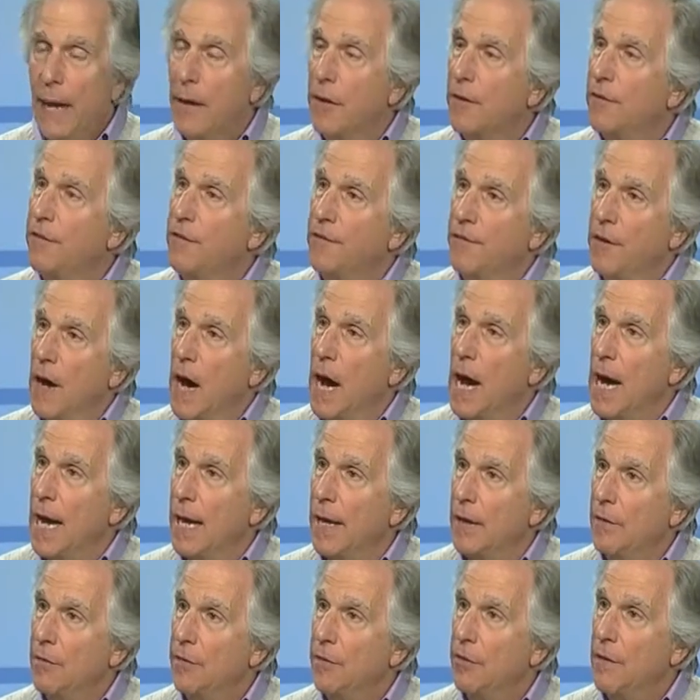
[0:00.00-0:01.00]
of
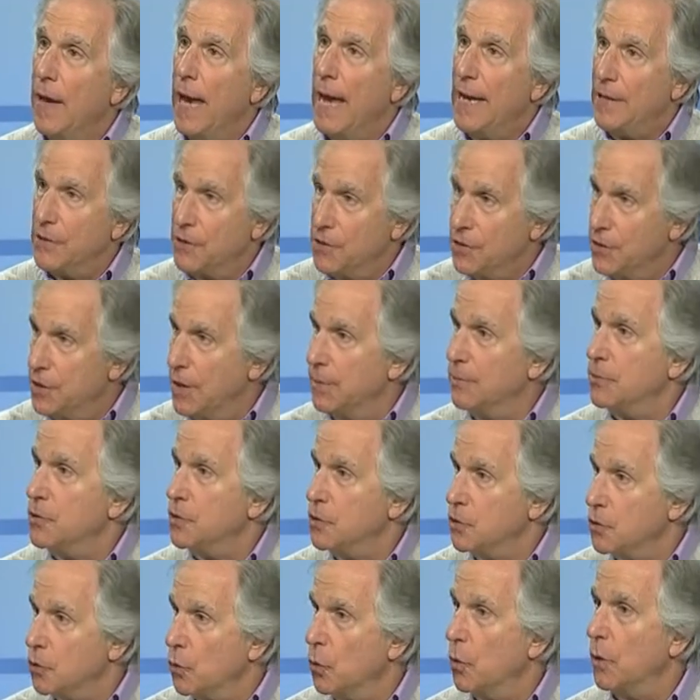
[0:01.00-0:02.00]
5 has some
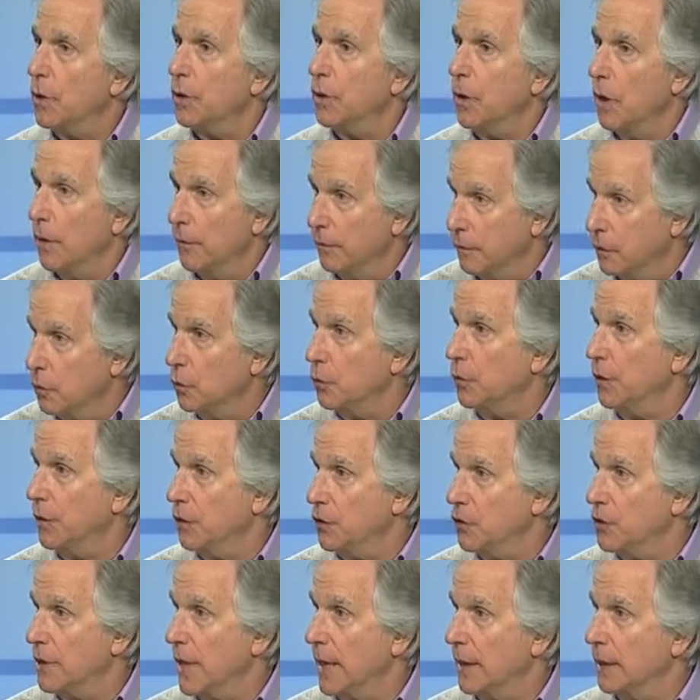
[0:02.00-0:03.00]
sort of learning
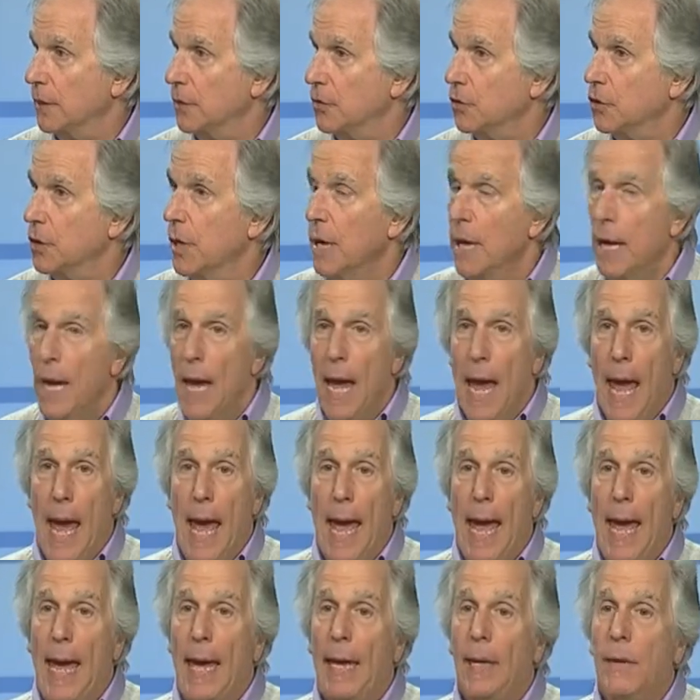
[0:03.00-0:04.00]
challenge.
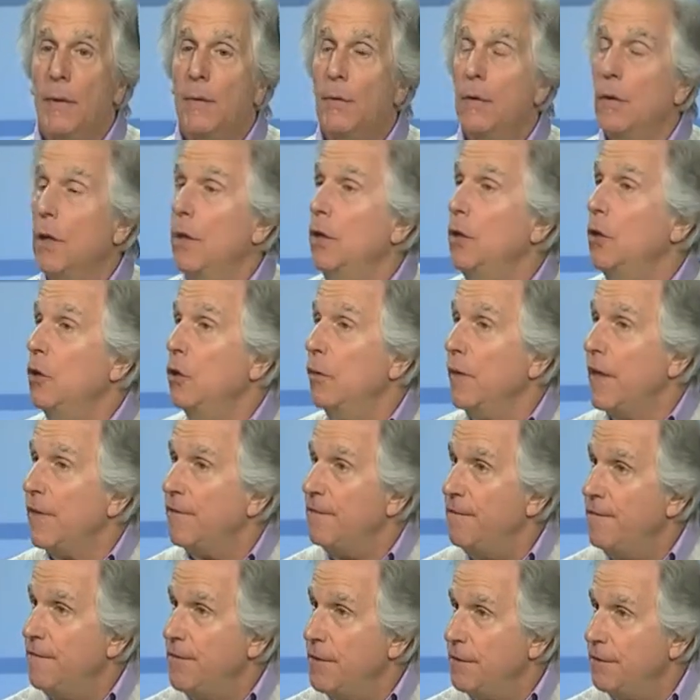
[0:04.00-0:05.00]
And you know that
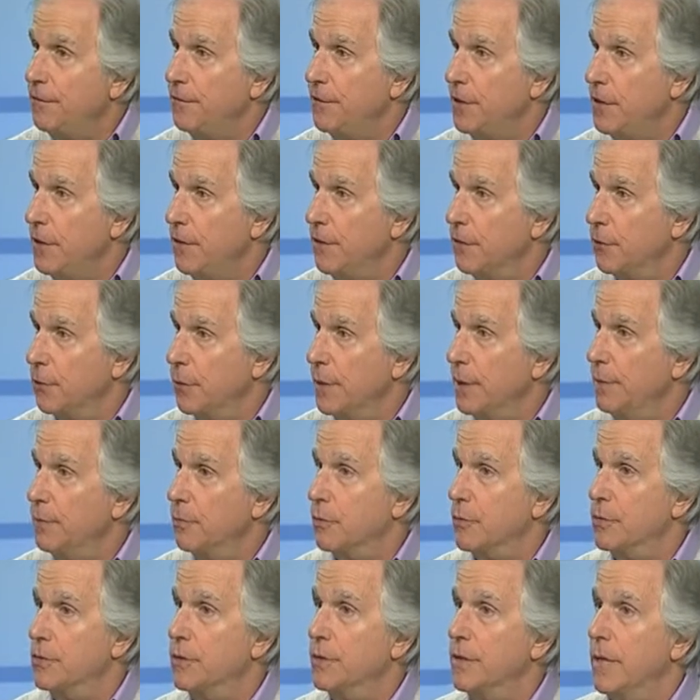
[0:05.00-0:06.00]

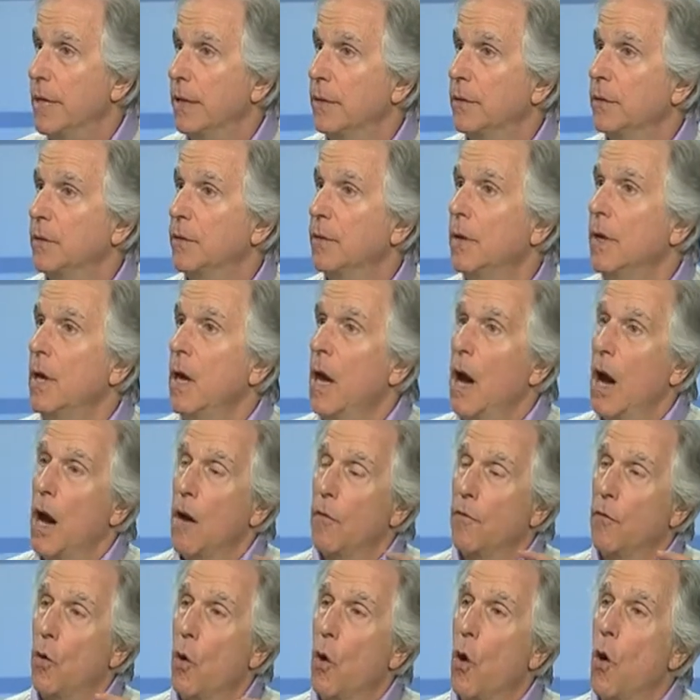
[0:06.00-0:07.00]
53%
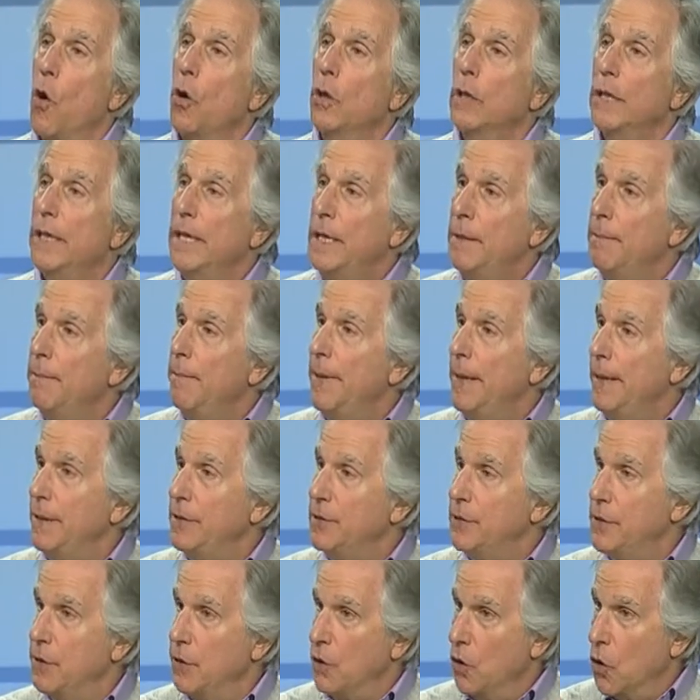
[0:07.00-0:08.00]
of all
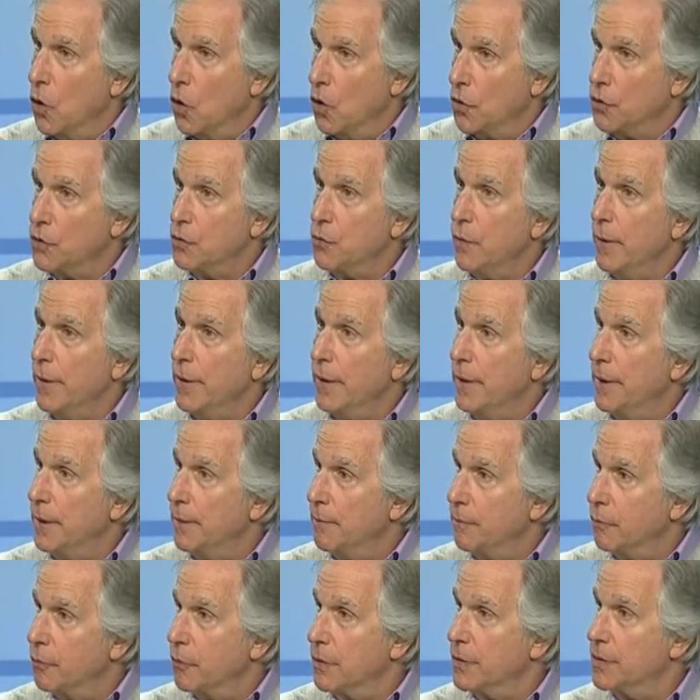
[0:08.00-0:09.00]
inmates incarcerated in
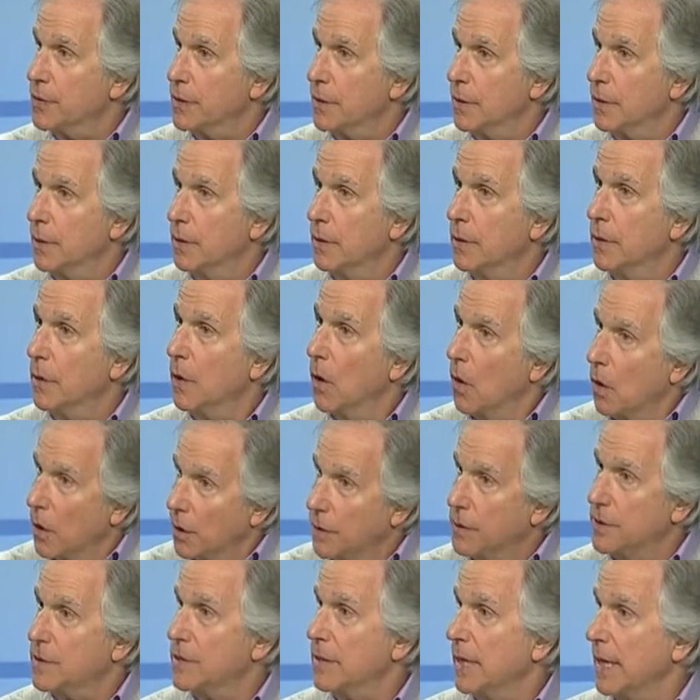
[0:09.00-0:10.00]
prison are
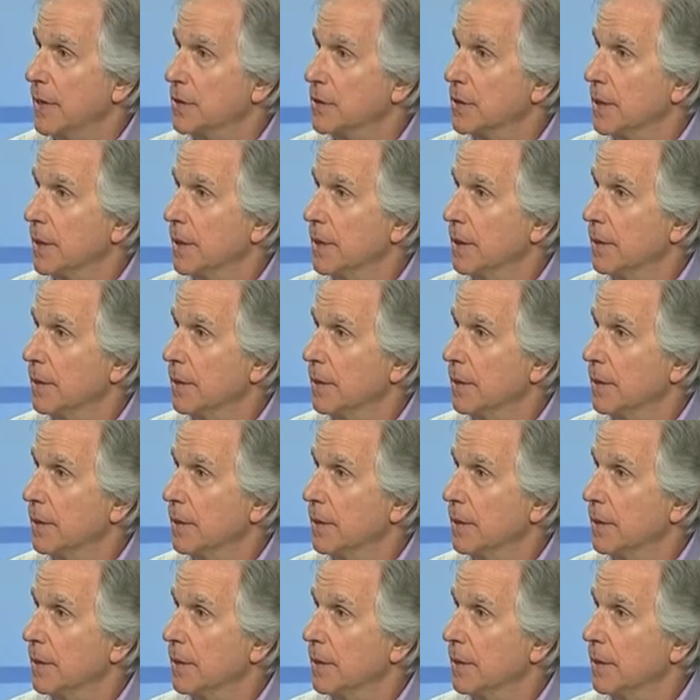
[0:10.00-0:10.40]
dyslexic.